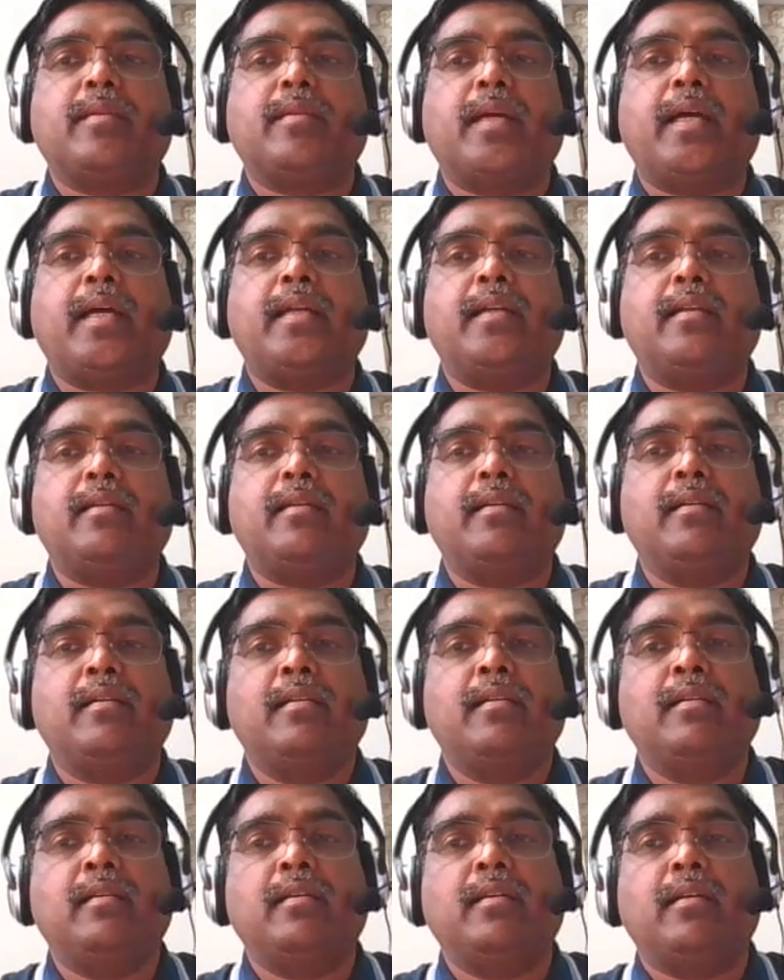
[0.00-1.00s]
And
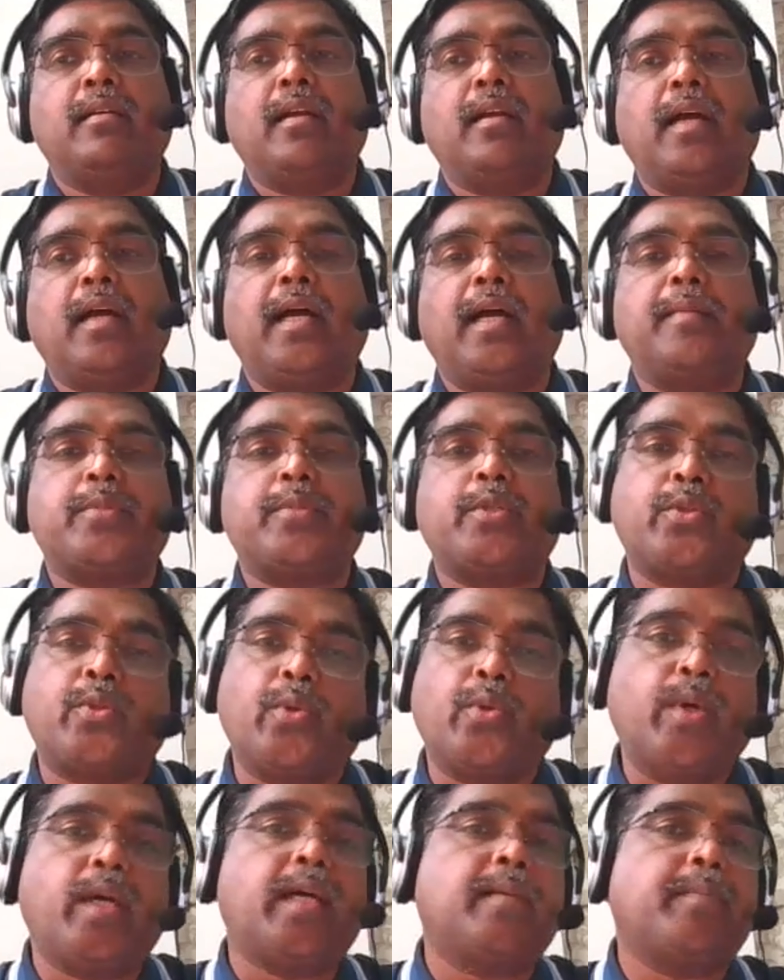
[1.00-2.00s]
I'm
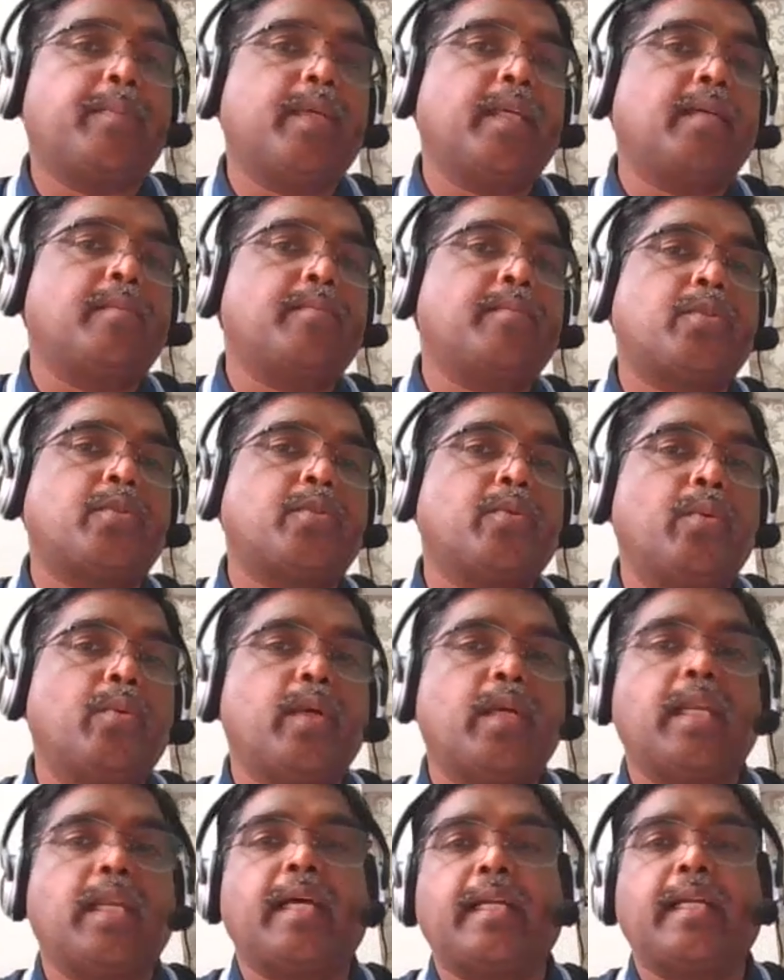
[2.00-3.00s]
so happy, I'm so
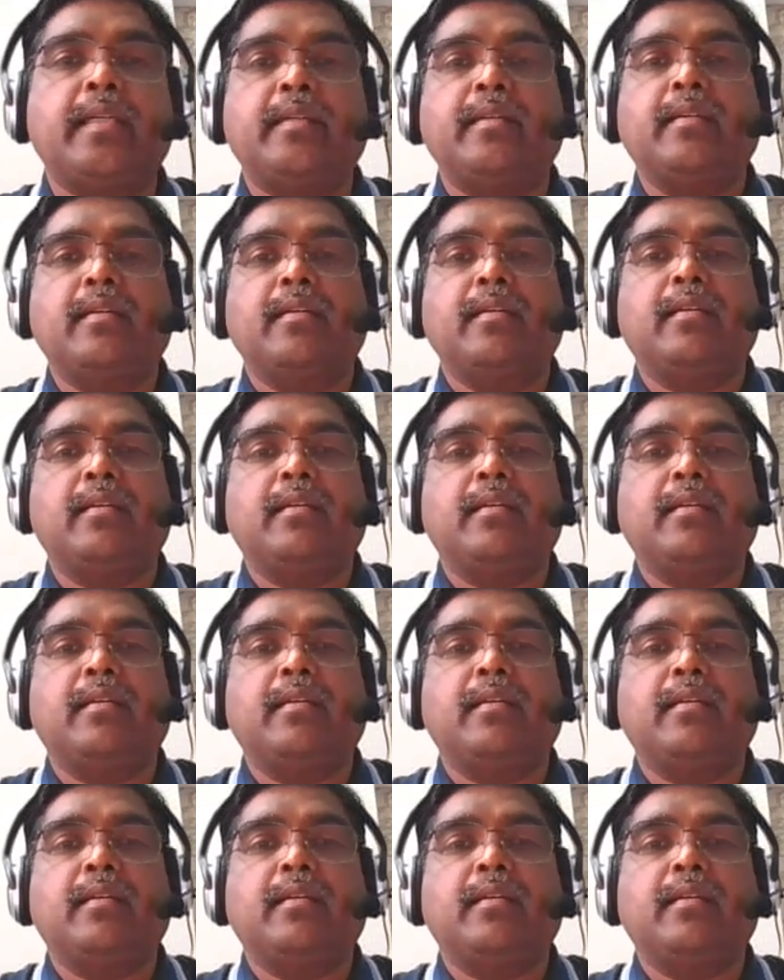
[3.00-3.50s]
glad.